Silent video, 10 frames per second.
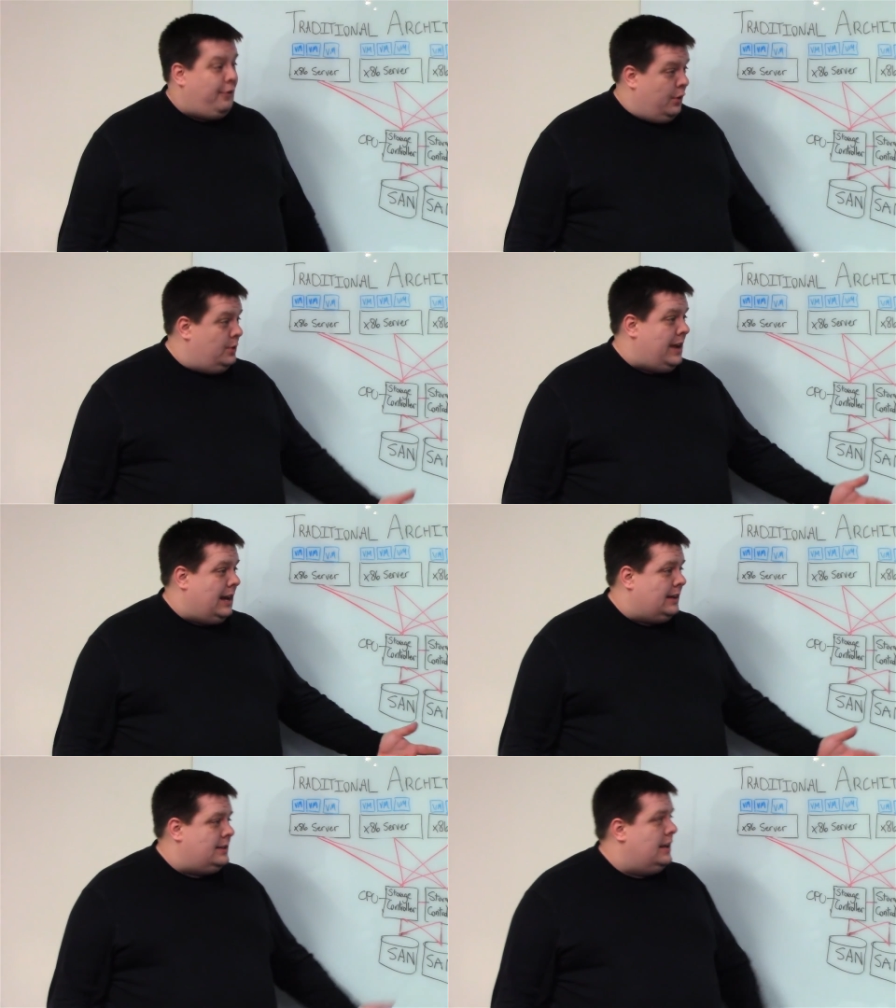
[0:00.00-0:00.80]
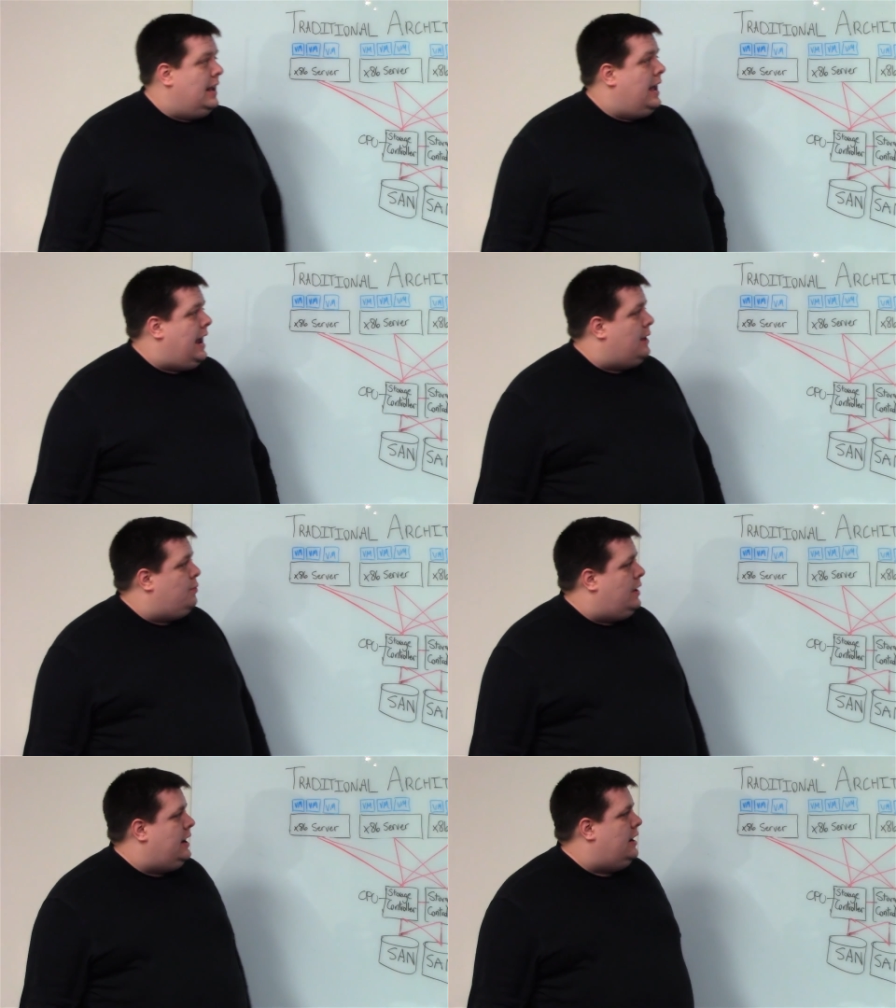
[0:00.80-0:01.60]
for Nutanix. And
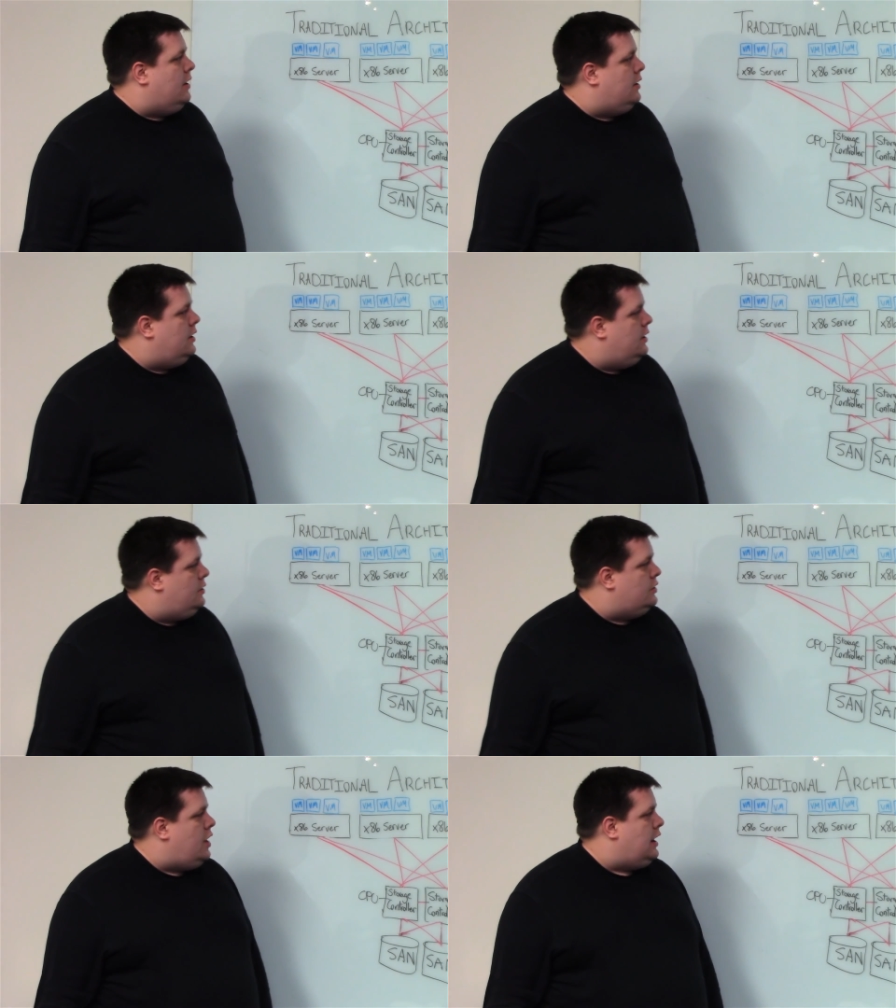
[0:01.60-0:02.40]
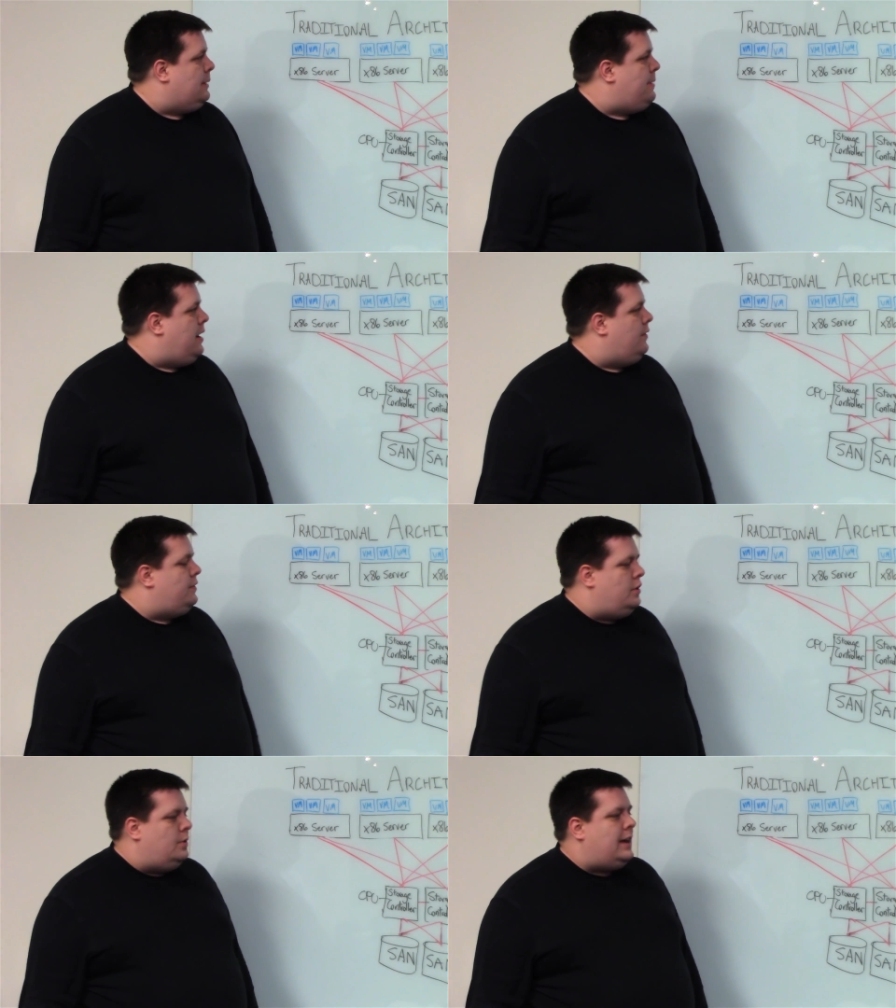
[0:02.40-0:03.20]
we're here to talk about
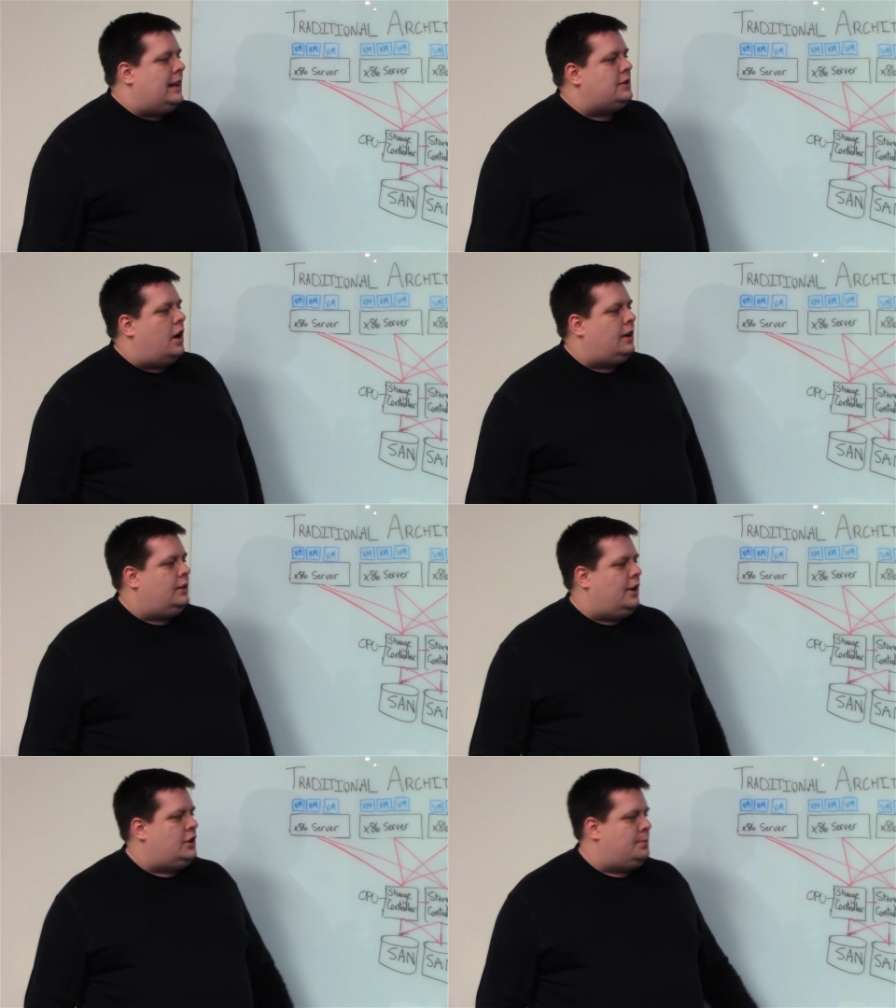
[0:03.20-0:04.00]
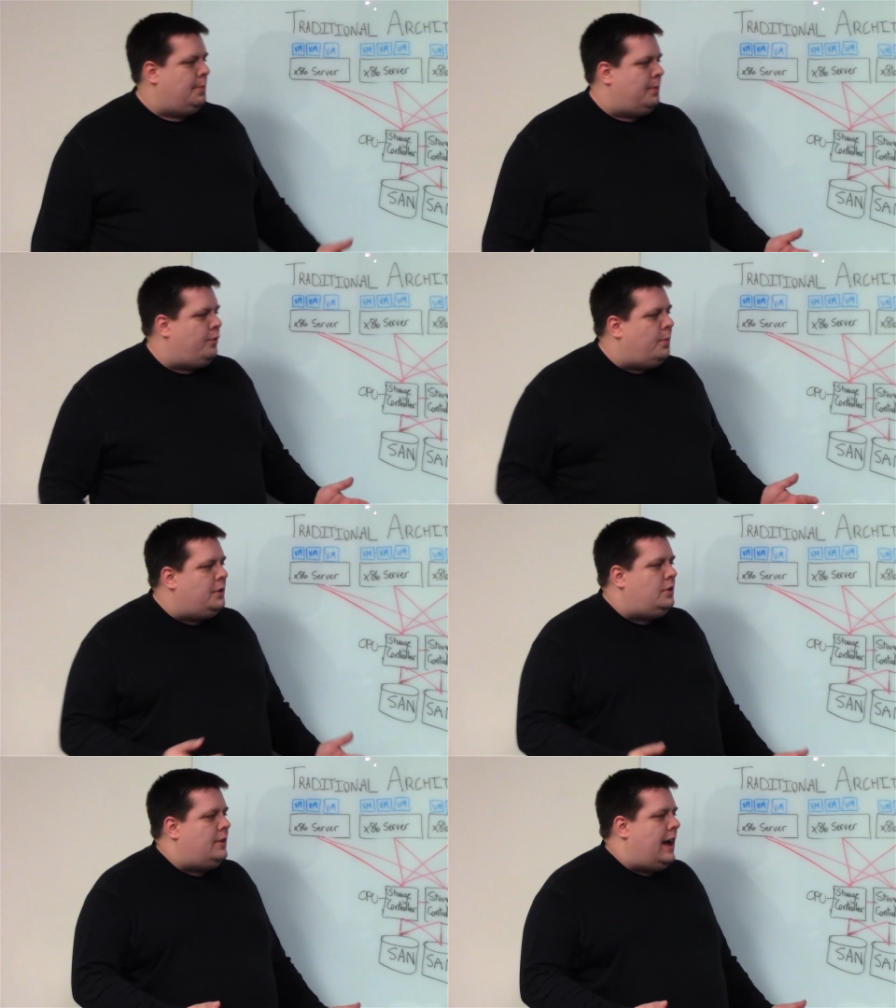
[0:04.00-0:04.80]
the Nutanix architecture. But before we
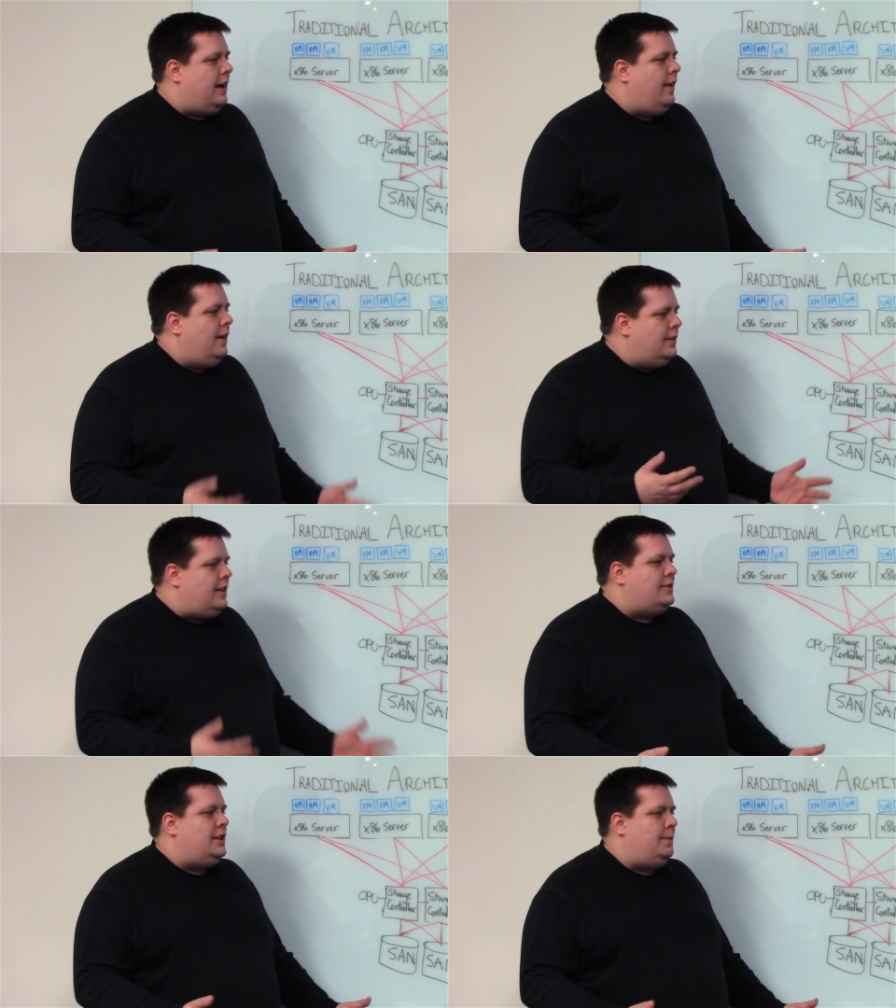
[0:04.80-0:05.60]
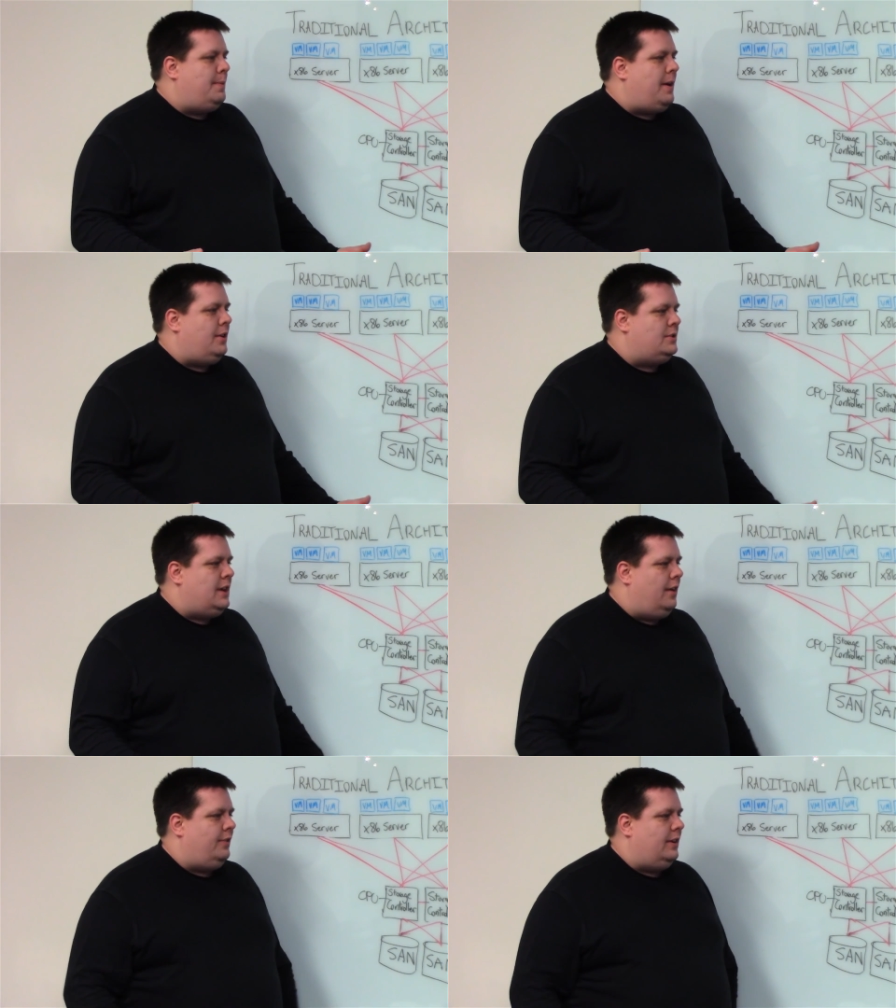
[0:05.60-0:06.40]
do that, tell us a little bit about
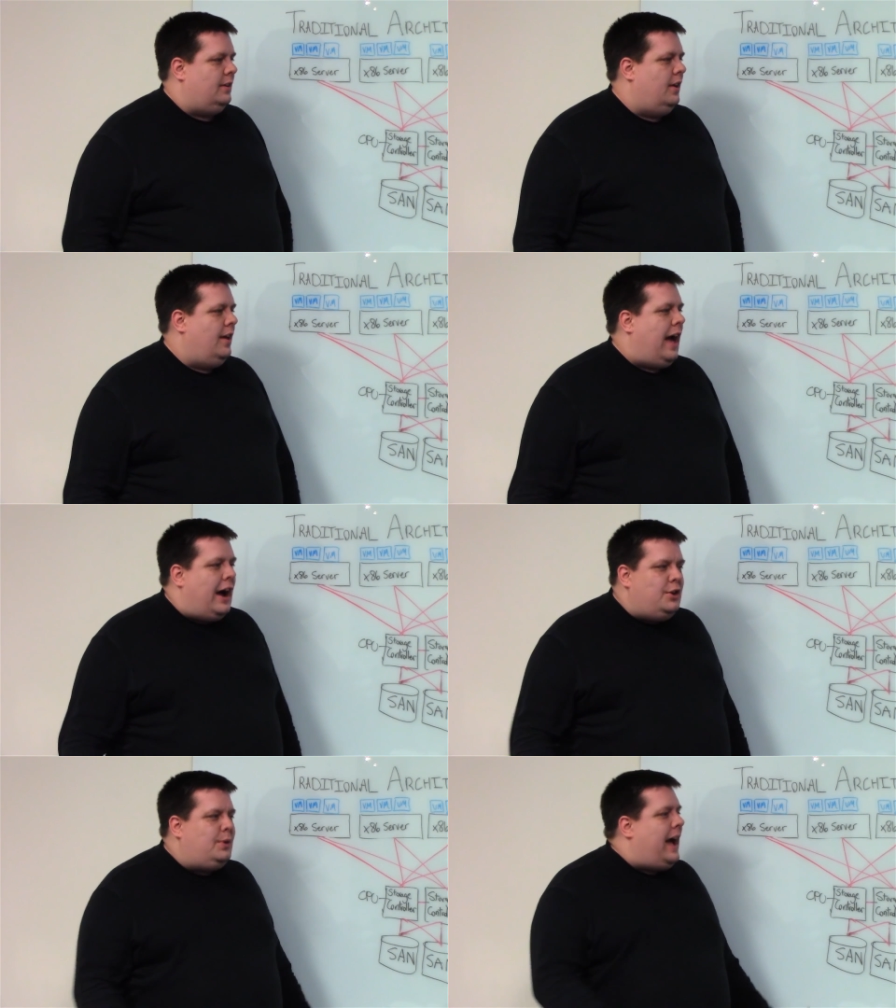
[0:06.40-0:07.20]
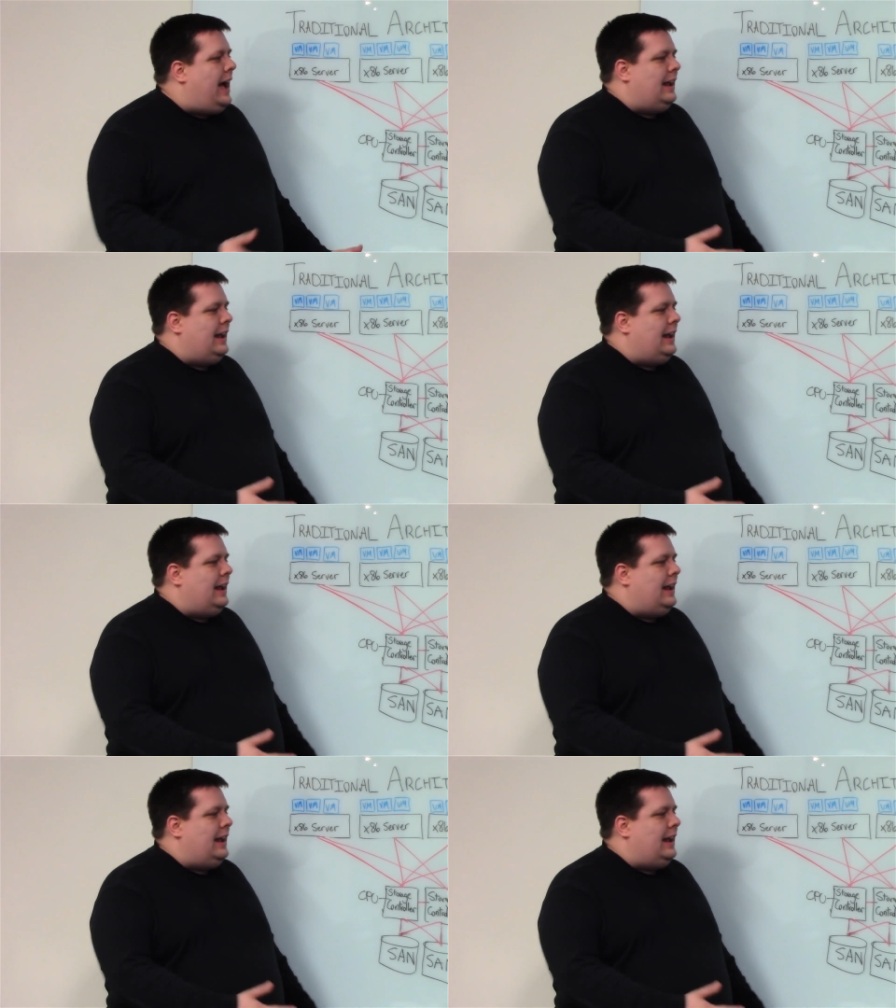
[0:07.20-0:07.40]
yourself and how you got